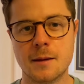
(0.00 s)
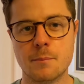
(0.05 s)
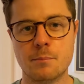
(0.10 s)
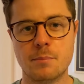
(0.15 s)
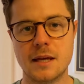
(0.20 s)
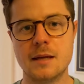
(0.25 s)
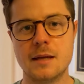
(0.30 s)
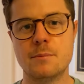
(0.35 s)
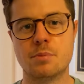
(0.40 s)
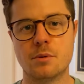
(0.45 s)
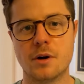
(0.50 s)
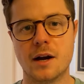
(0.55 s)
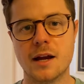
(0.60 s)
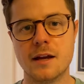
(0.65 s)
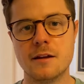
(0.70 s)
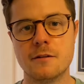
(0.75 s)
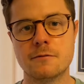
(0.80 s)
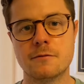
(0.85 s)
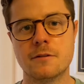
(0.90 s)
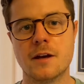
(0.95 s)
be
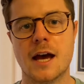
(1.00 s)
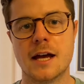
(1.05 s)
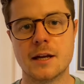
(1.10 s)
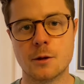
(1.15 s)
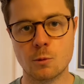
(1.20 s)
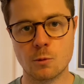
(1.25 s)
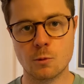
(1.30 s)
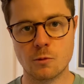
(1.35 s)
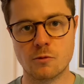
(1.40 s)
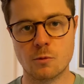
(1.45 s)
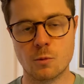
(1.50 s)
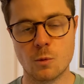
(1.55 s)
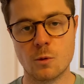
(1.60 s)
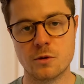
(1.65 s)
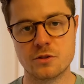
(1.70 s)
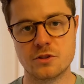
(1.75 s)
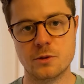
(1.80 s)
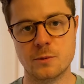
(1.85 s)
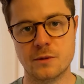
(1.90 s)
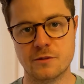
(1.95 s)
brave and it will
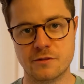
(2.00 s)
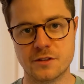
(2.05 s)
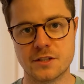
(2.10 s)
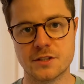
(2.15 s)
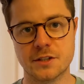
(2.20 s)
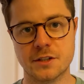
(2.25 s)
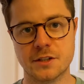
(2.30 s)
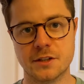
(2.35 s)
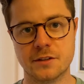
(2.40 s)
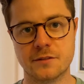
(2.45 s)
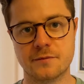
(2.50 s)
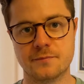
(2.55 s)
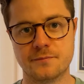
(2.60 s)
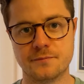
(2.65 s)
reward you in return.